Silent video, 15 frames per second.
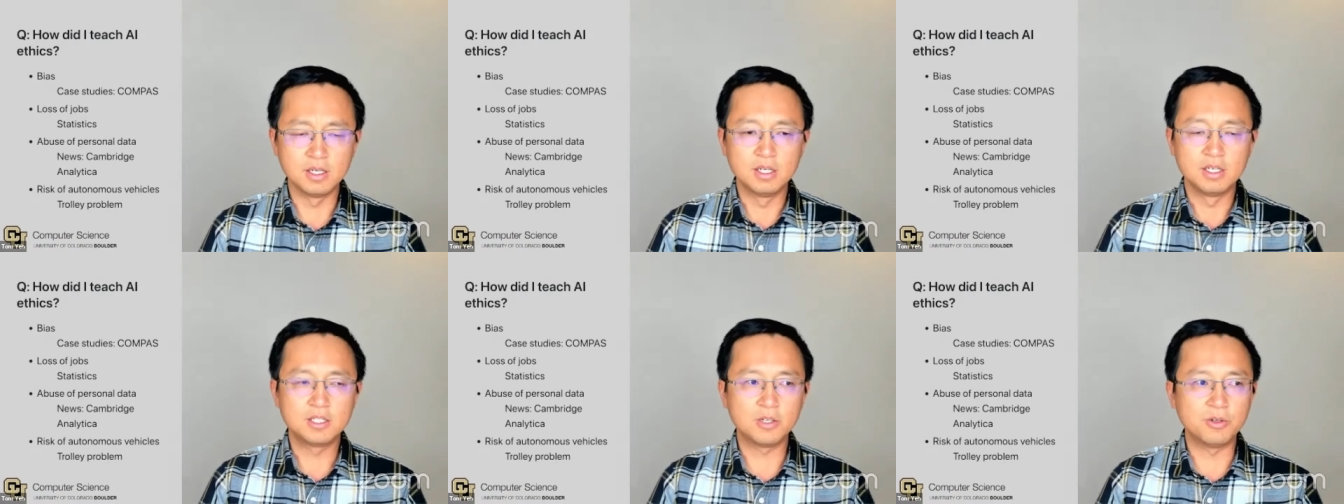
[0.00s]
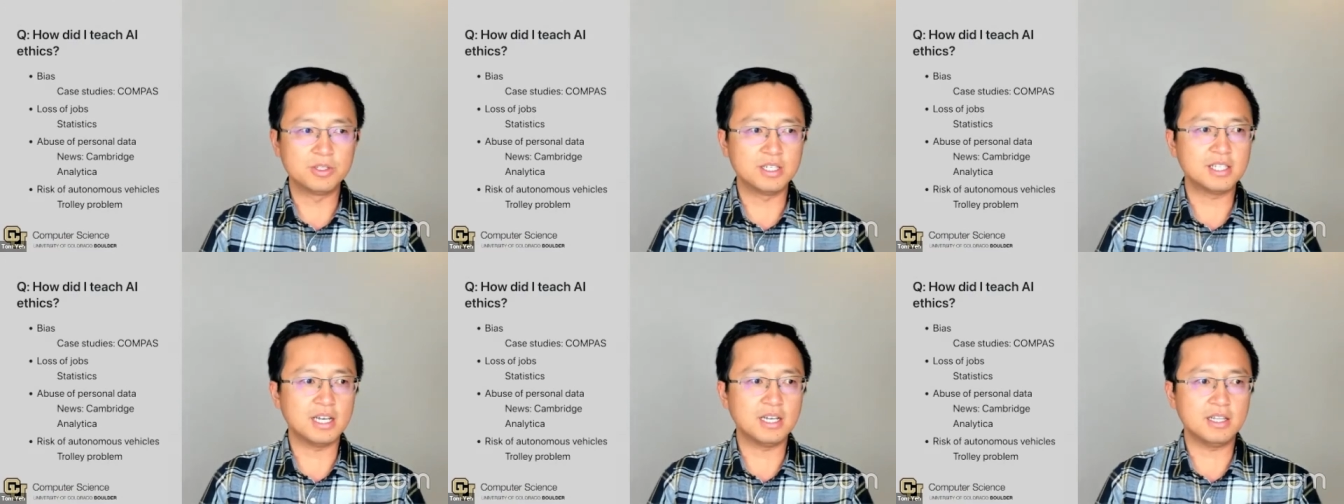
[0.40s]
So we
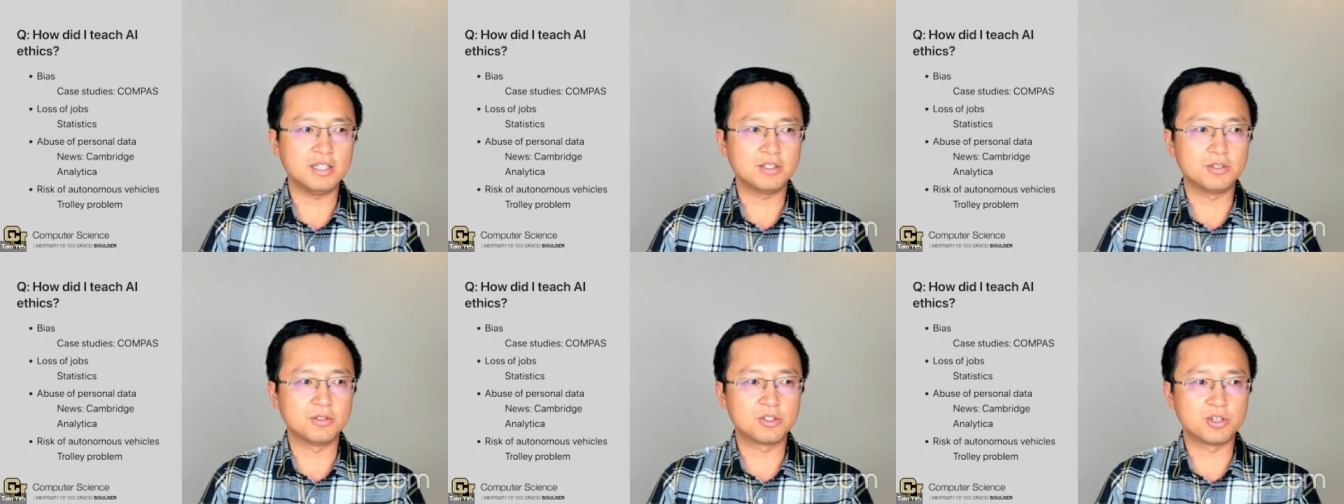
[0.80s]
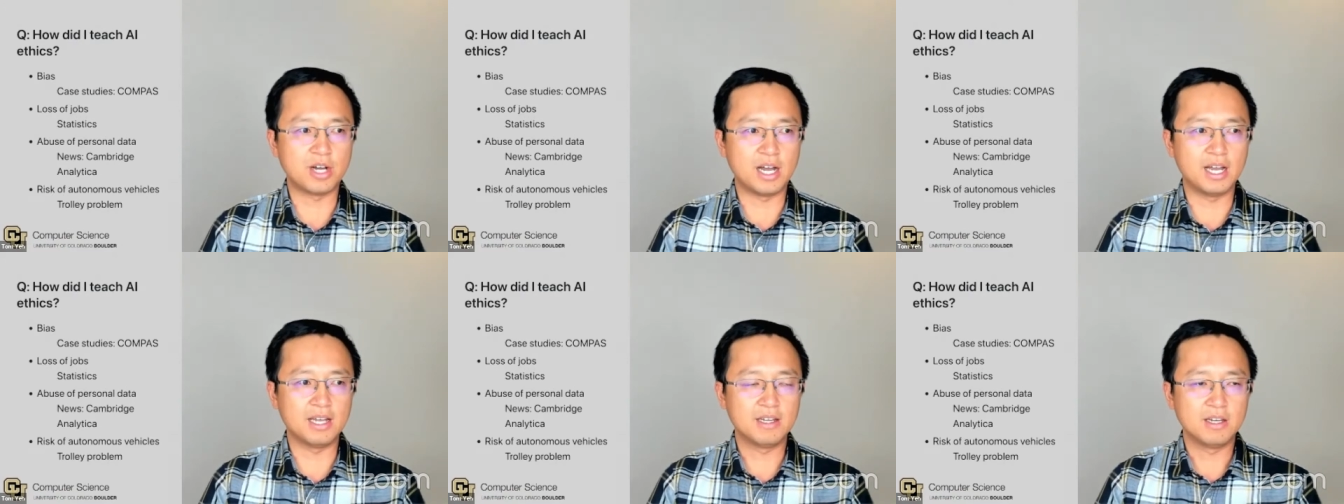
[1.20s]
decided to
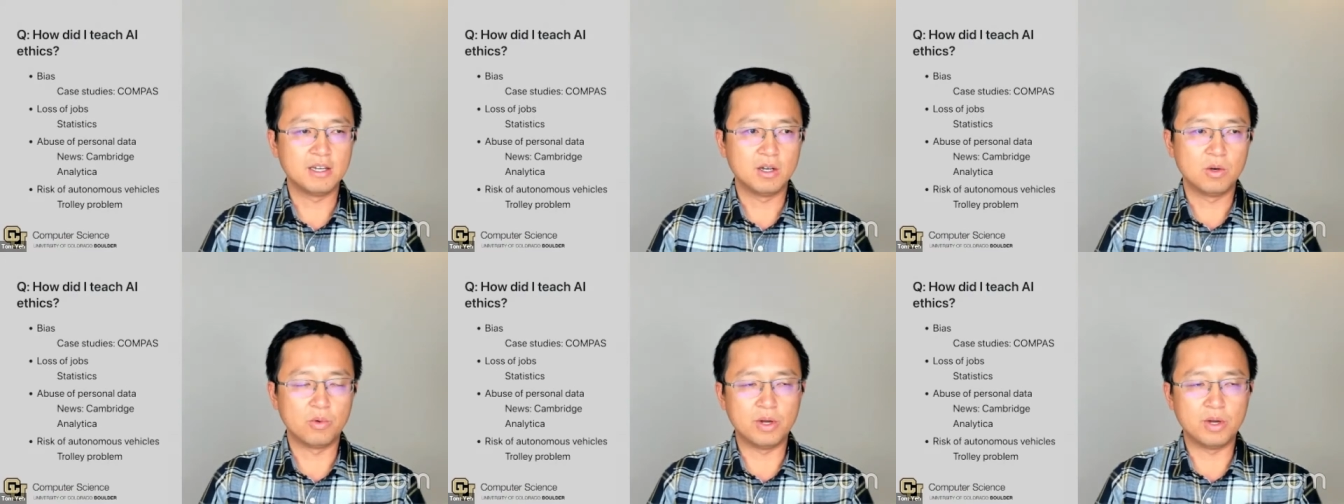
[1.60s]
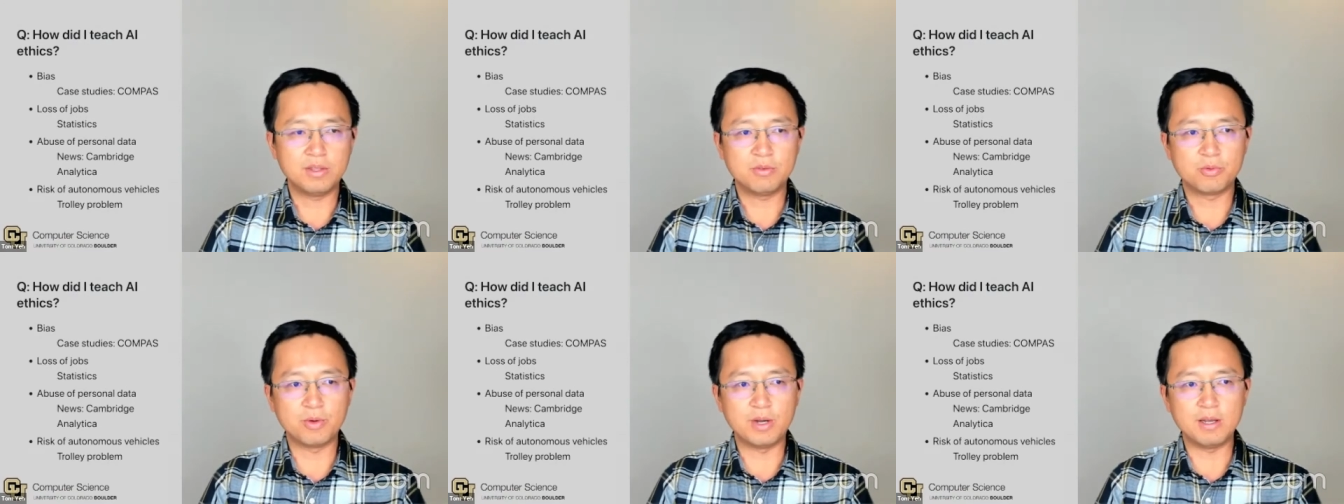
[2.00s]
try
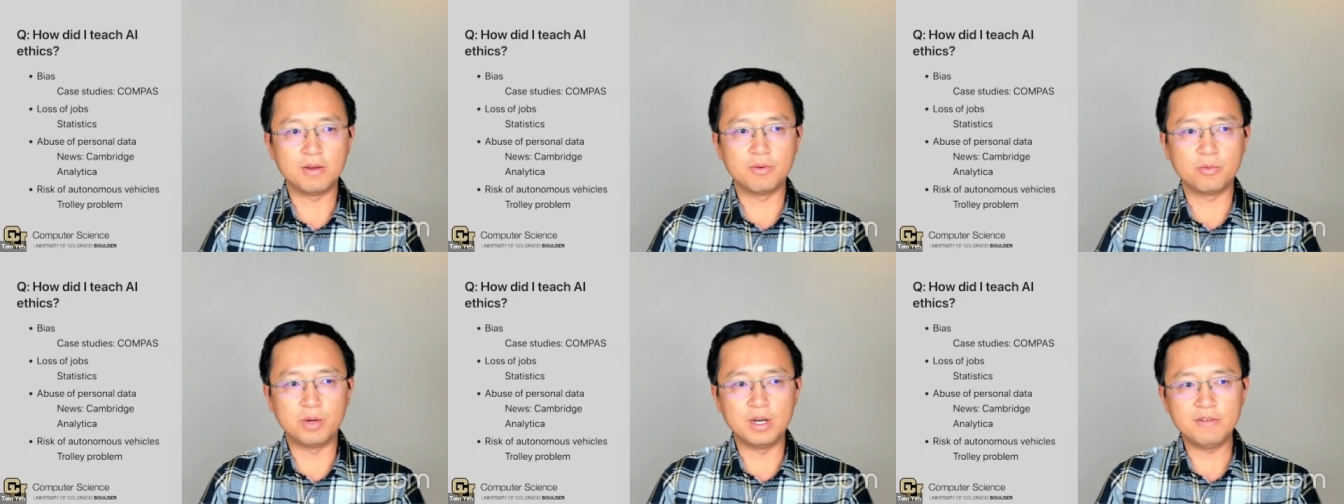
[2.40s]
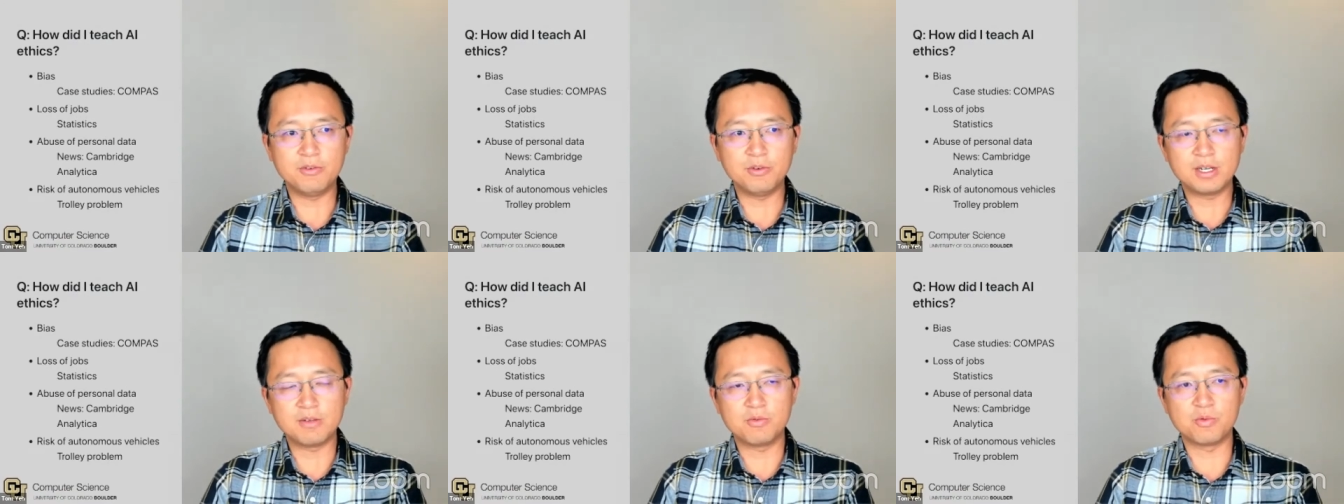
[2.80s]
what, what, what if
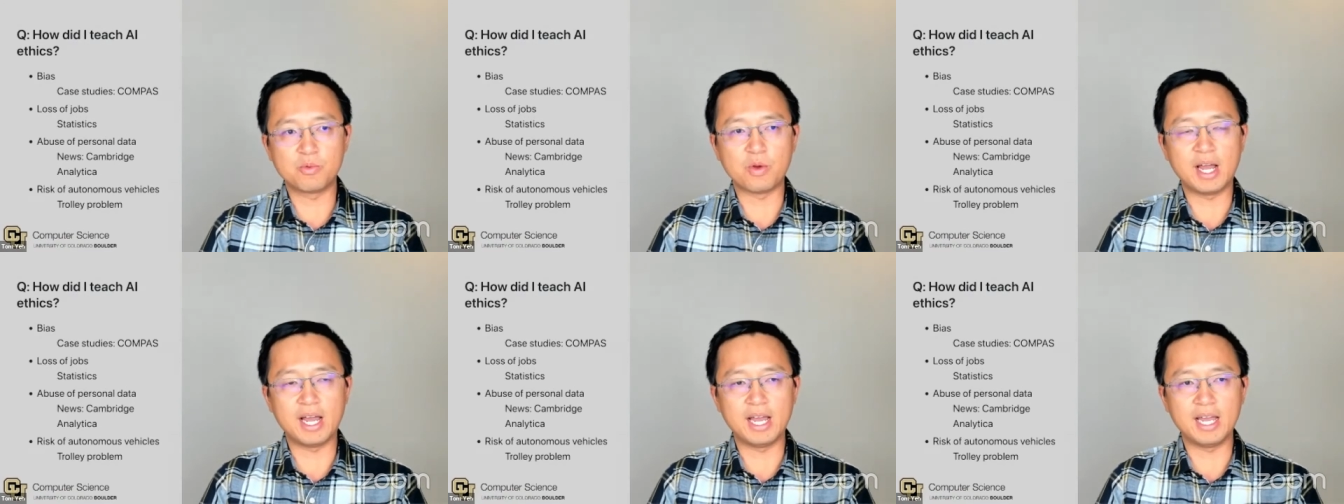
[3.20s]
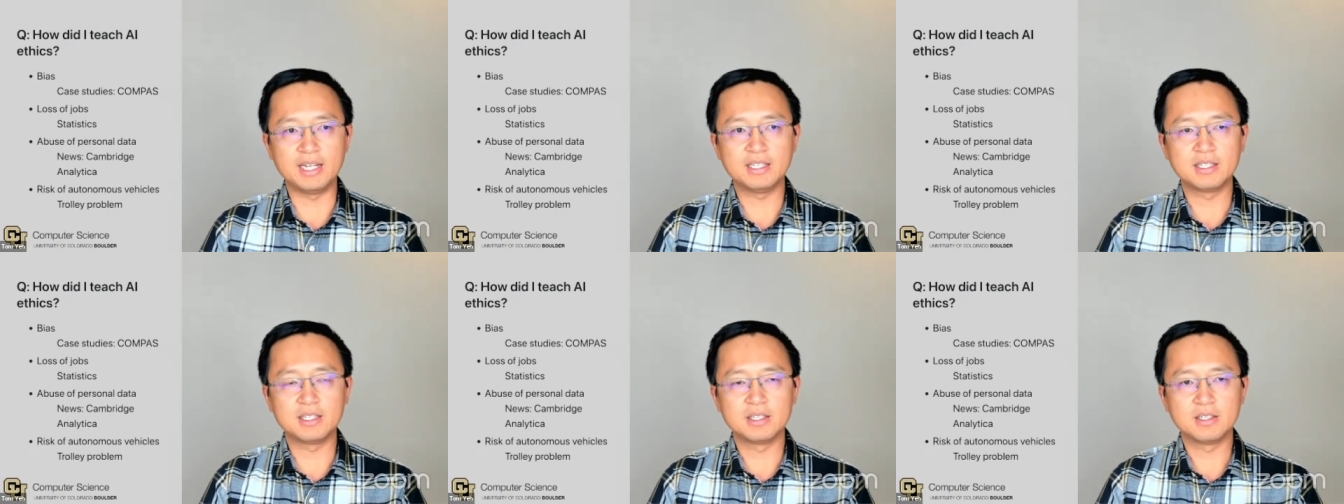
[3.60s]
we can
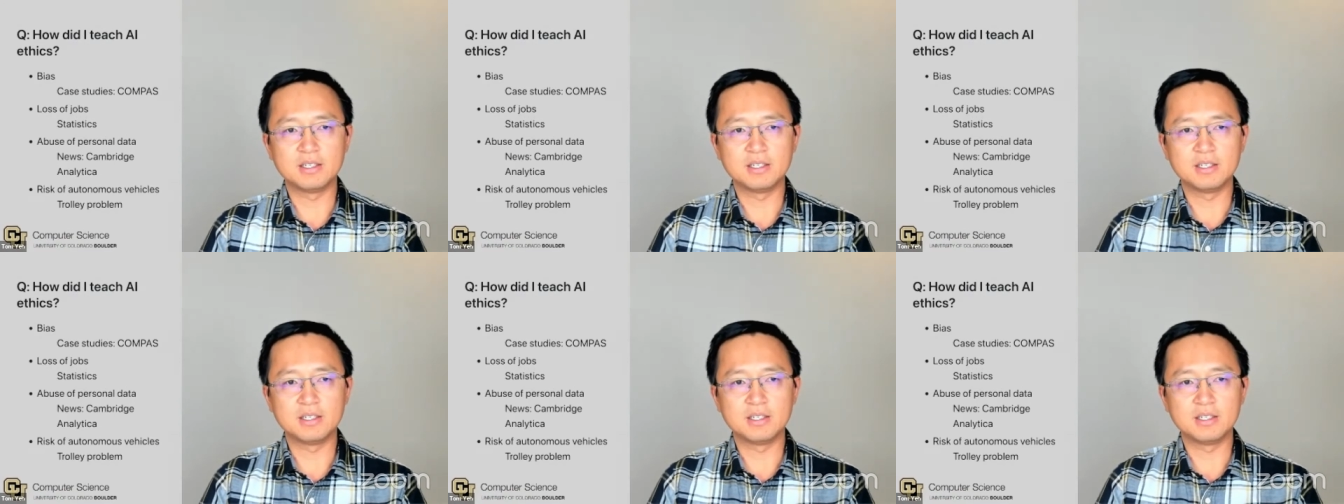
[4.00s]
write